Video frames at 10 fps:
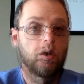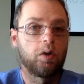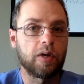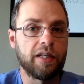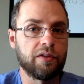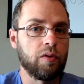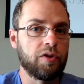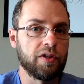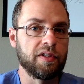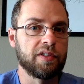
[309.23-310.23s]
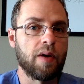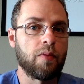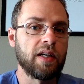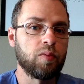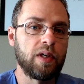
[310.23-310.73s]
Okay, so just to
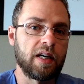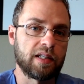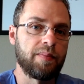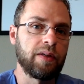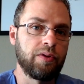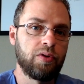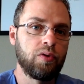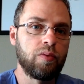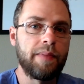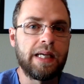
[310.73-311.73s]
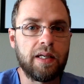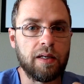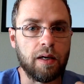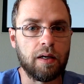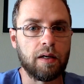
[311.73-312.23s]
summarize, we talked about two
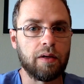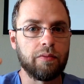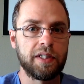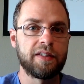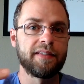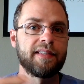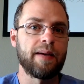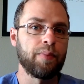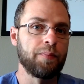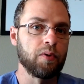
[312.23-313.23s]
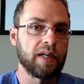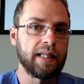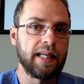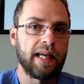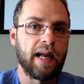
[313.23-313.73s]
main uh, reasons that people can
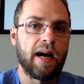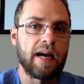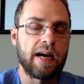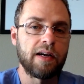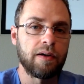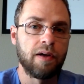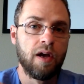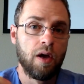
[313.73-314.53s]
get high iron.